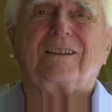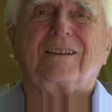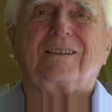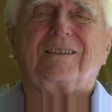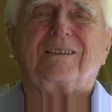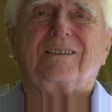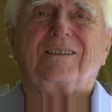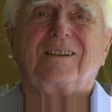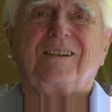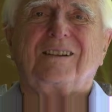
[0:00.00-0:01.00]
And
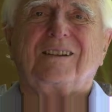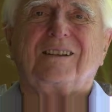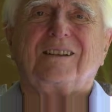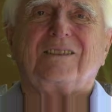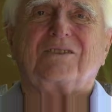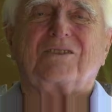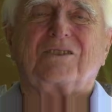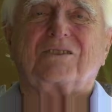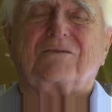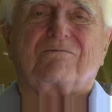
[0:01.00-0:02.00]
it's
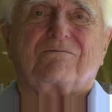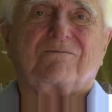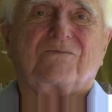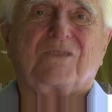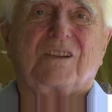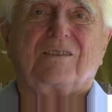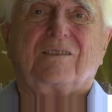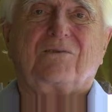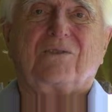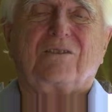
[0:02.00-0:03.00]
just
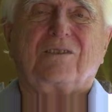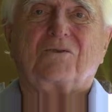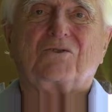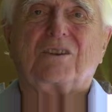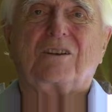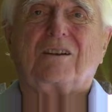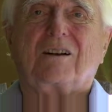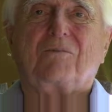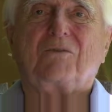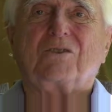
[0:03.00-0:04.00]
a very interesting,
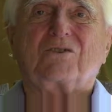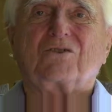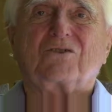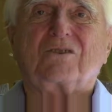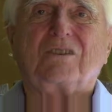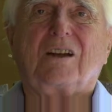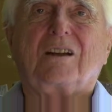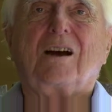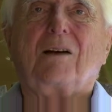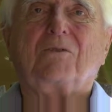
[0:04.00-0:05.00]

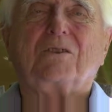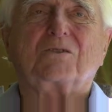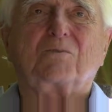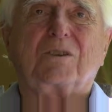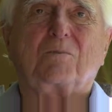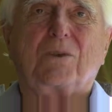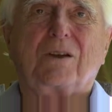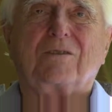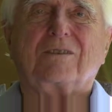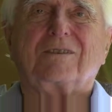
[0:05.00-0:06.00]
not obvious, but
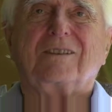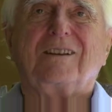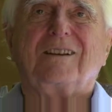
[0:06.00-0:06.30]
apparent